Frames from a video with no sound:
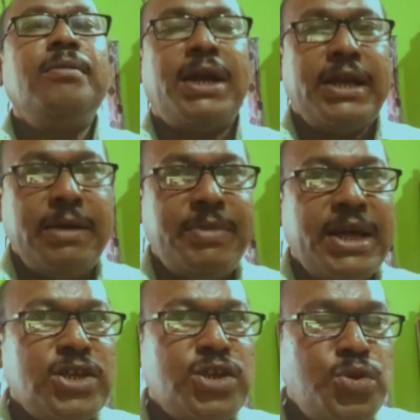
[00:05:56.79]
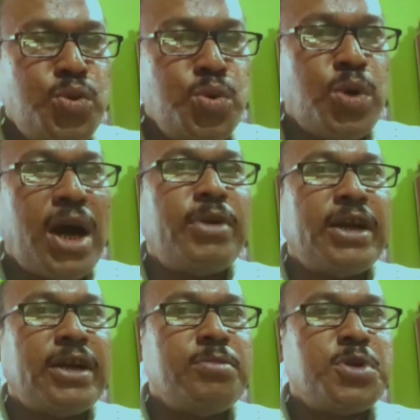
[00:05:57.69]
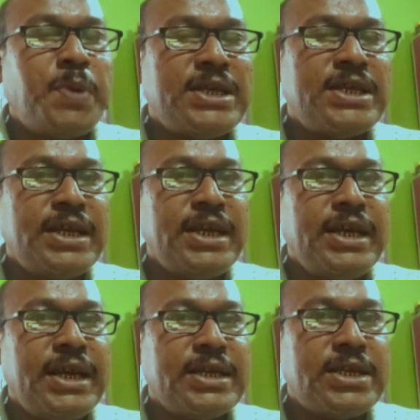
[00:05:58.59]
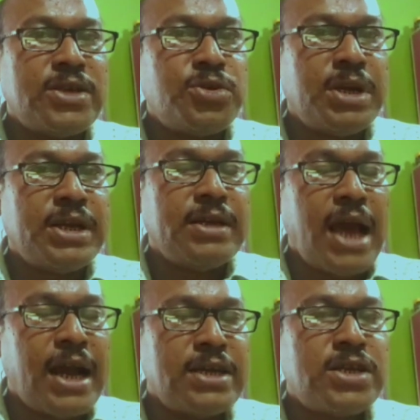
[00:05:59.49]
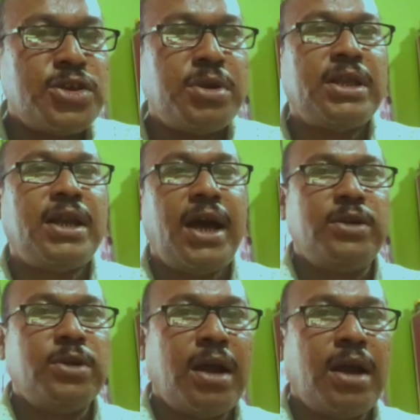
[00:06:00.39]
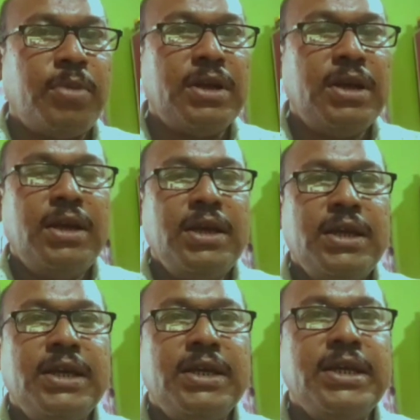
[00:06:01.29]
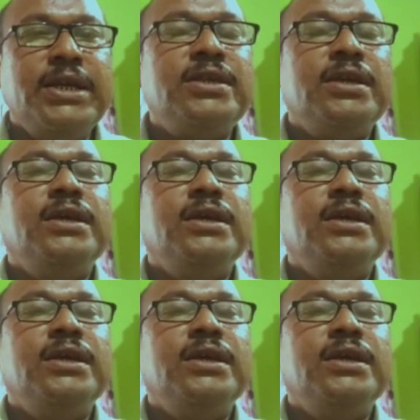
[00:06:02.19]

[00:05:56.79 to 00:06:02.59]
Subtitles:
But if there is 2 carbon atoms present in a unsaturated hydrocarbon, it is